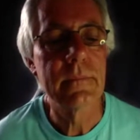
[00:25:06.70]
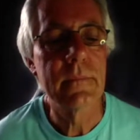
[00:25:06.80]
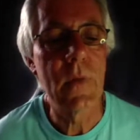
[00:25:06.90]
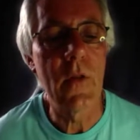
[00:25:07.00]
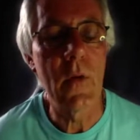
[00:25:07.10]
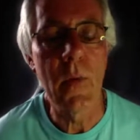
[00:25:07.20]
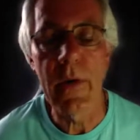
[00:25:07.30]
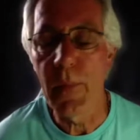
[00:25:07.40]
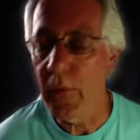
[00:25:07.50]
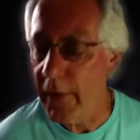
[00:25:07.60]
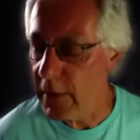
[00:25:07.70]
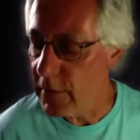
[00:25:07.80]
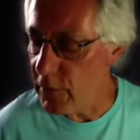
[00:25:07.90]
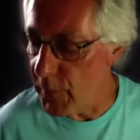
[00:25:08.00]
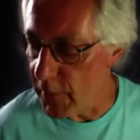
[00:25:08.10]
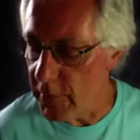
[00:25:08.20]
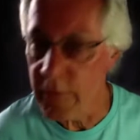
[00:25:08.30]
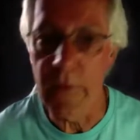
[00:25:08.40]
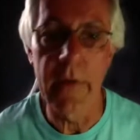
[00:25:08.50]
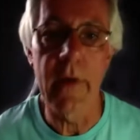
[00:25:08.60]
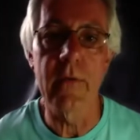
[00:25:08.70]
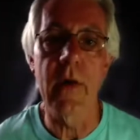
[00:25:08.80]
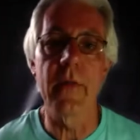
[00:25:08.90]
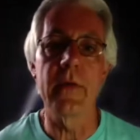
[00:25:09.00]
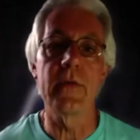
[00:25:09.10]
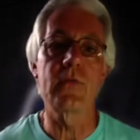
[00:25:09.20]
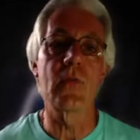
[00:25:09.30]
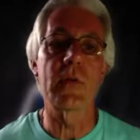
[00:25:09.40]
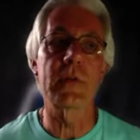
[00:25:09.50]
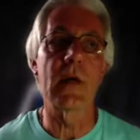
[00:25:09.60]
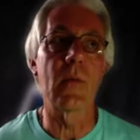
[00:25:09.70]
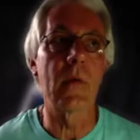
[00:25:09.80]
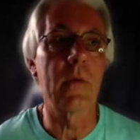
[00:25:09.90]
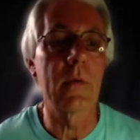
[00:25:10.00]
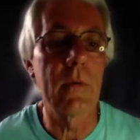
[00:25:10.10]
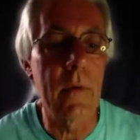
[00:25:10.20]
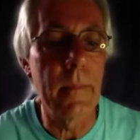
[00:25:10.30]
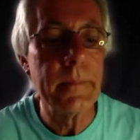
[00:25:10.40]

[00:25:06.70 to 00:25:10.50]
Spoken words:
Although when you put the answers up on the screen, that rather destroys that one, doesn't it?